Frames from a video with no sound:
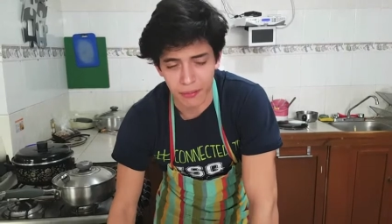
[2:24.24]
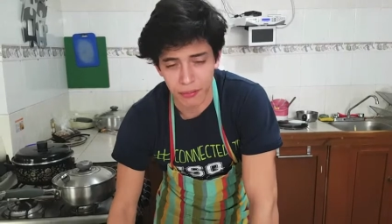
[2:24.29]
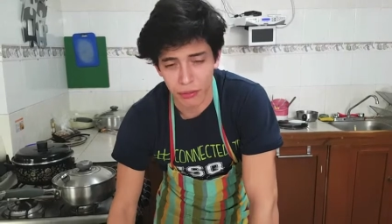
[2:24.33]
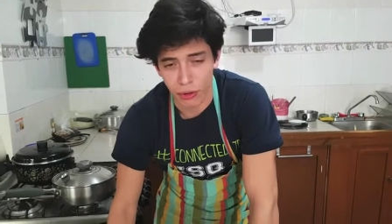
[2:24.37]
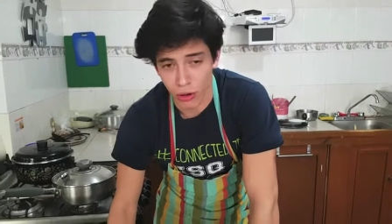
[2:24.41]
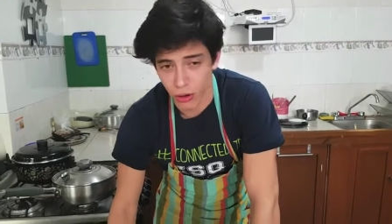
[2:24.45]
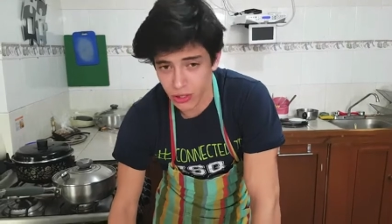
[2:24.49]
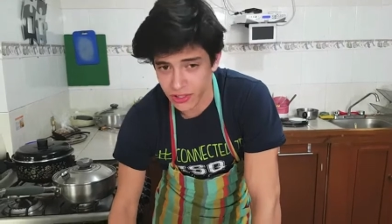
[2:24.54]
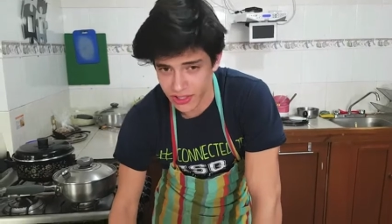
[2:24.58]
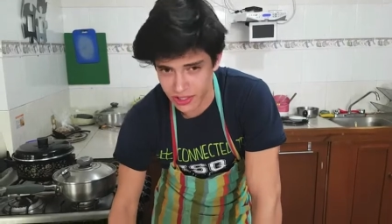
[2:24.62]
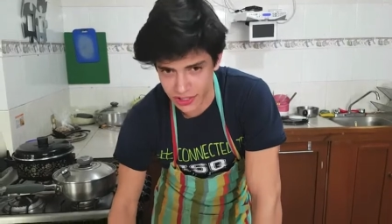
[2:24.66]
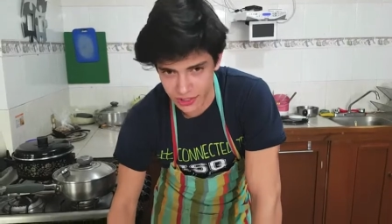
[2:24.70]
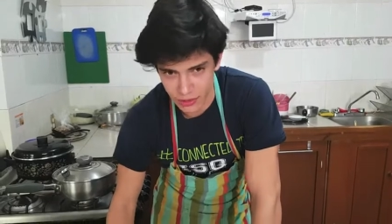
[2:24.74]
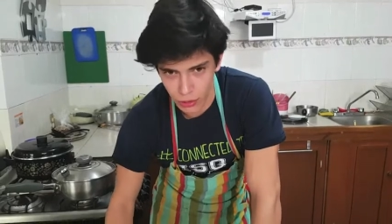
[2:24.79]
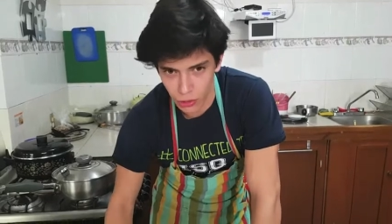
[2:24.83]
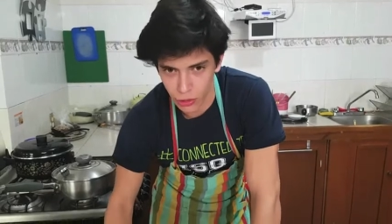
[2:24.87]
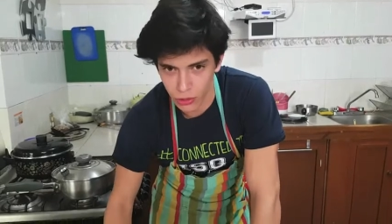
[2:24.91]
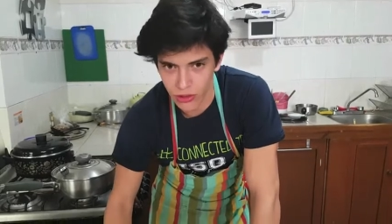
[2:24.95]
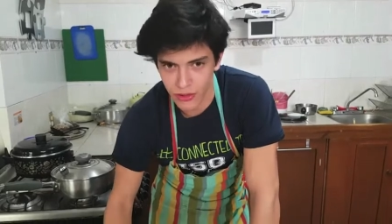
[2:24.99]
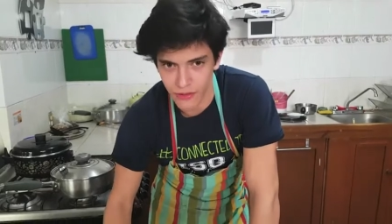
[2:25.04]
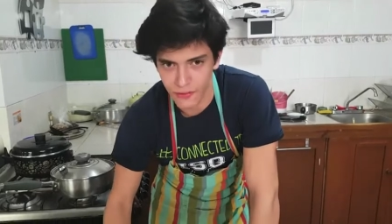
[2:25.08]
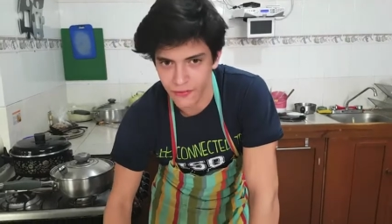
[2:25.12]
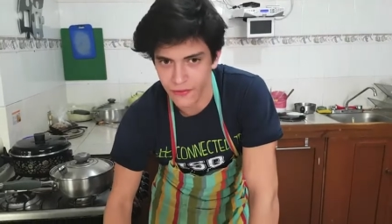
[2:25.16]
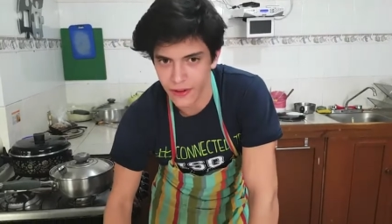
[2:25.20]
a process
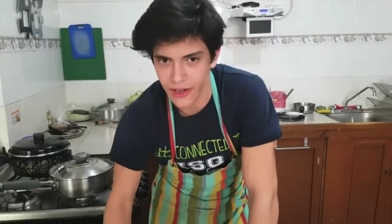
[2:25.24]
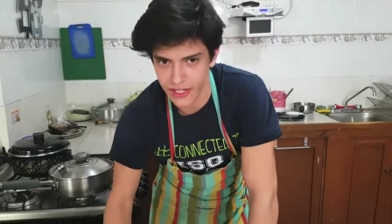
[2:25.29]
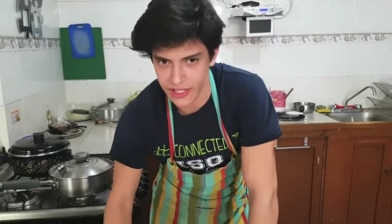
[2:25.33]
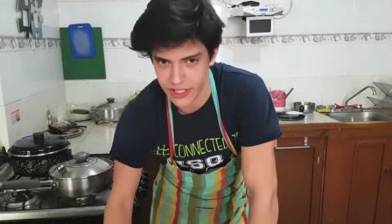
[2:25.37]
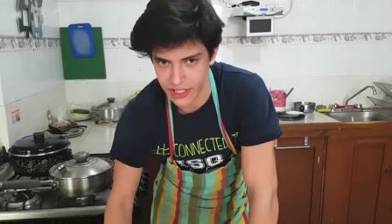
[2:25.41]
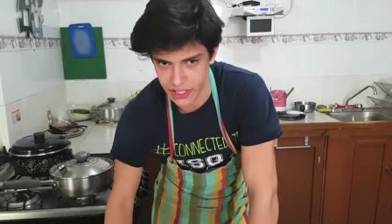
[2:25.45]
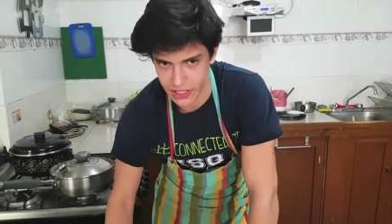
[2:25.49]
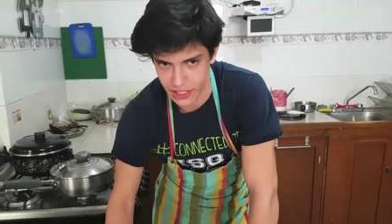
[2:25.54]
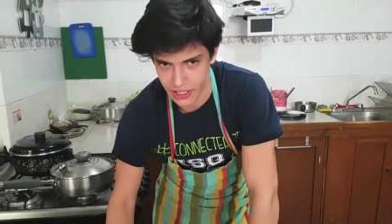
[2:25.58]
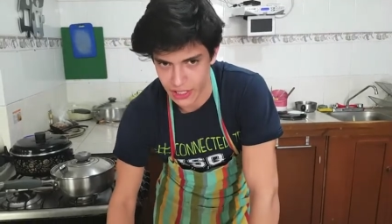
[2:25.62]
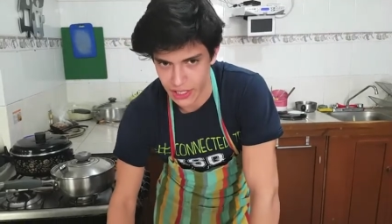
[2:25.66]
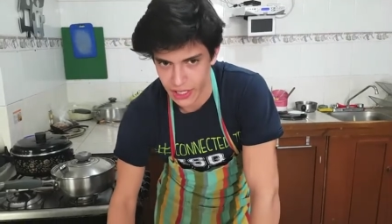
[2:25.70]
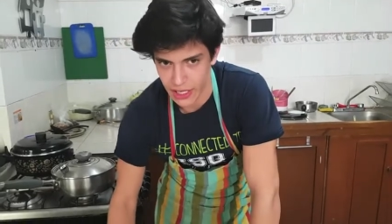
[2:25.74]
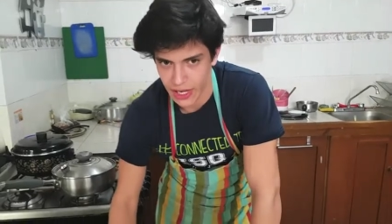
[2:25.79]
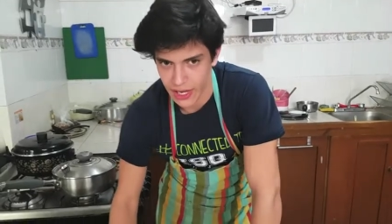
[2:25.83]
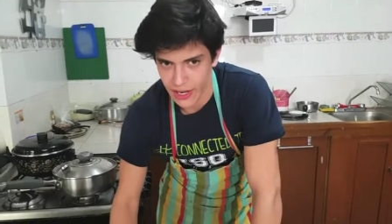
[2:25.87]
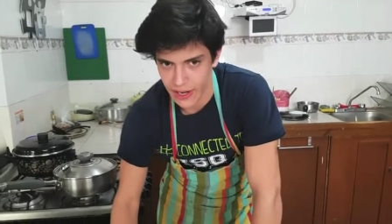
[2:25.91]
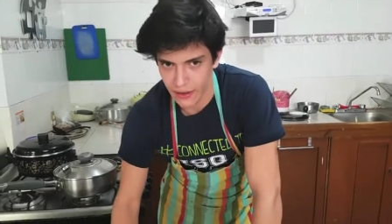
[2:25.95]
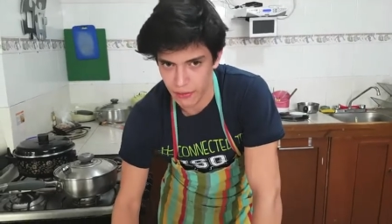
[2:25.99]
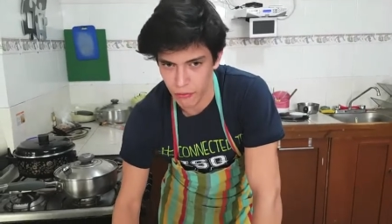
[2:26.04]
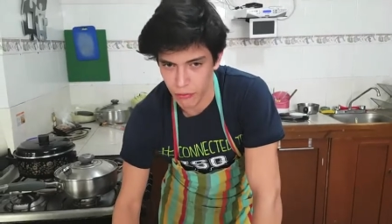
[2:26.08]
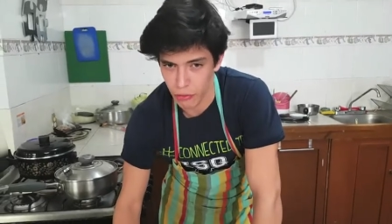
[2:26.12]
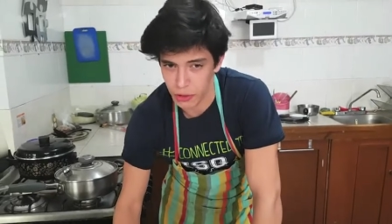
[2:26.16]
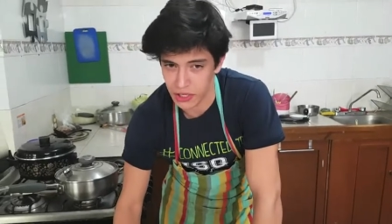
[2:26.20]
called convection,
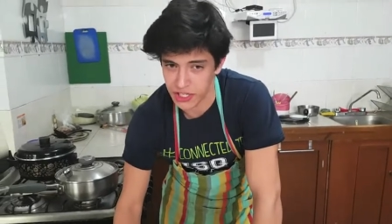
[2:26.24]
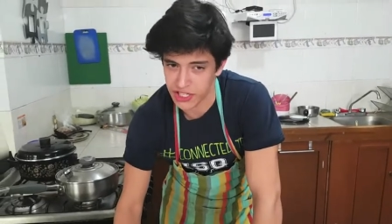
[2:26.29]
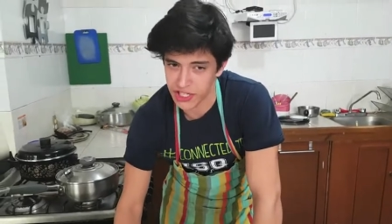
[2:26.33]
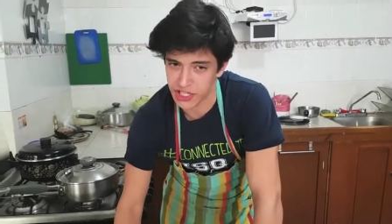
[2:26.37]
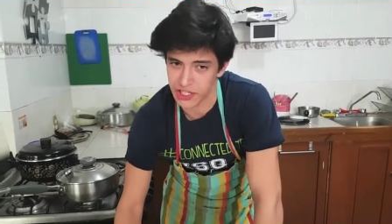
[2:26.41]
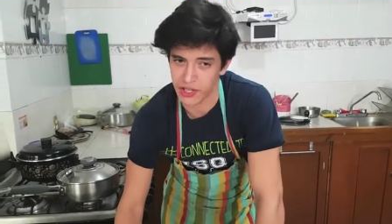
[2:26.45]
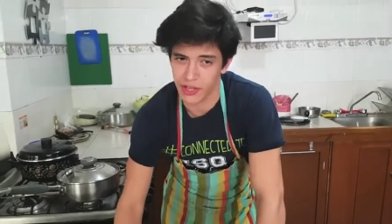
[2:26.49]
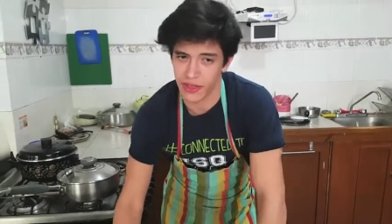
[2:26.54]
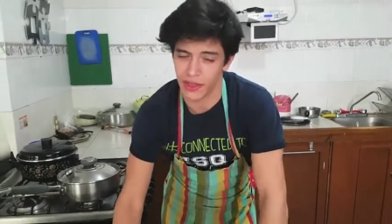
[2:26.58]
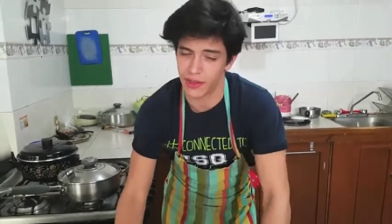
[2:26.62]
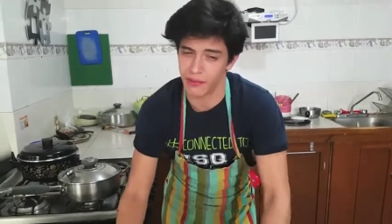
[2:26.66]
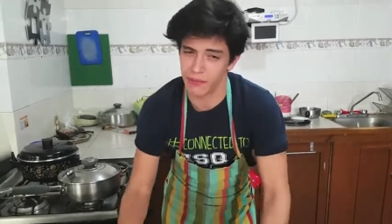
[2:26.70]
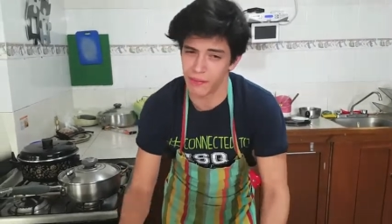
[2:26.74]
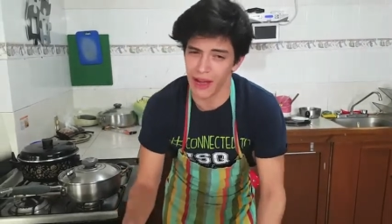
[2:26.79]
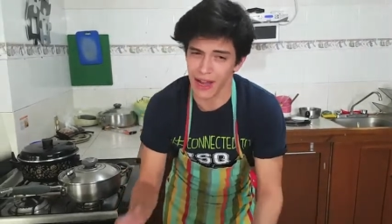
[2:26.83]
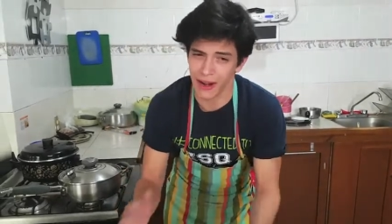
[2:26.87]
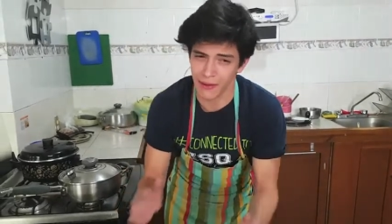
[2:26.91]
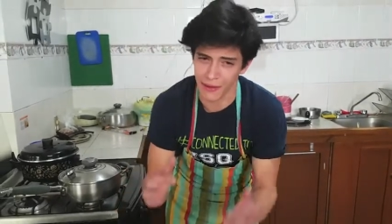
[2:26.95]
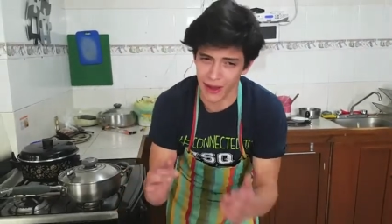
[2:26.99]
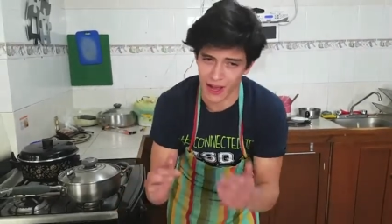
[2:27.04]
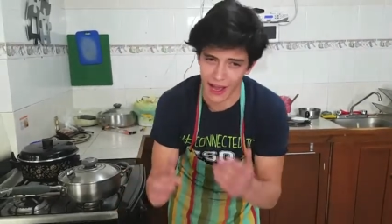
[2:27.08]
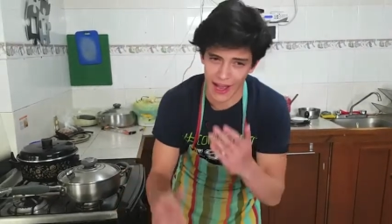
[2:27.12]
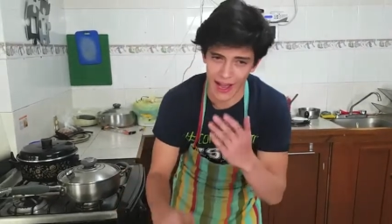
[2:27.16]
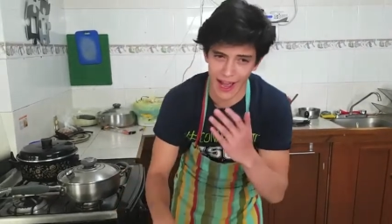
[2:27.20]
in which the
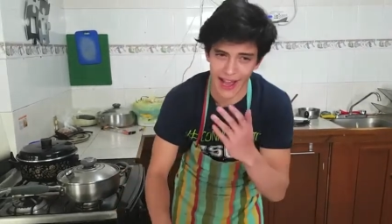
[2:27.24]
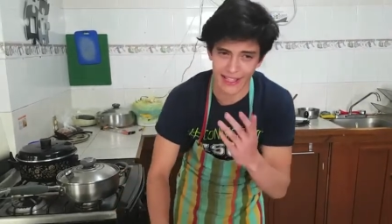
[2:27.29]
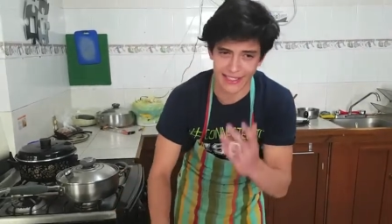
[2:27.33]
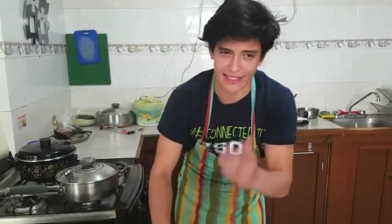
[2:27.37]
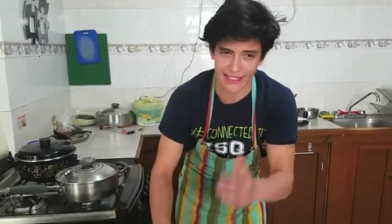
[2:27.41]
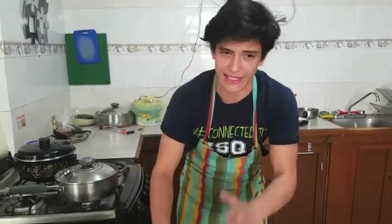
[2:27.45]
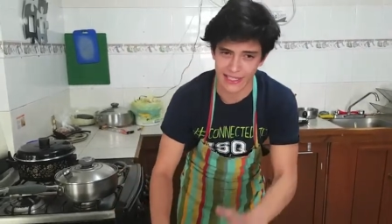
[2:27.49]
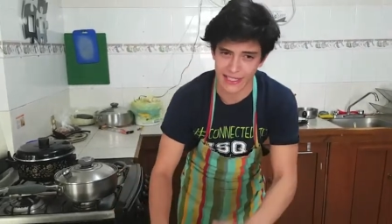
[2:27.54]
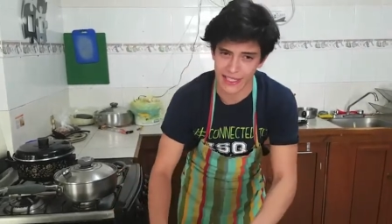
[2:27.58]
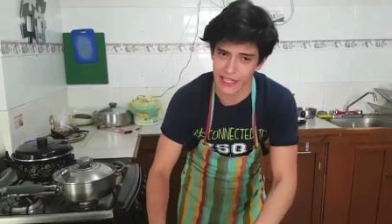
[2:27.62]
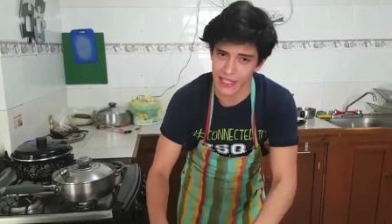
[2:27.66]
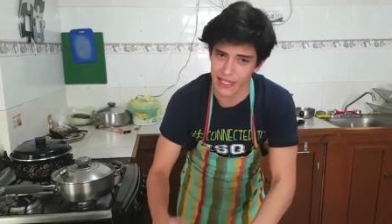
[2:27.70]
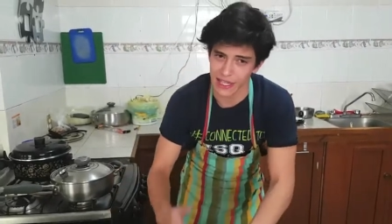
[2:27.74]
magma has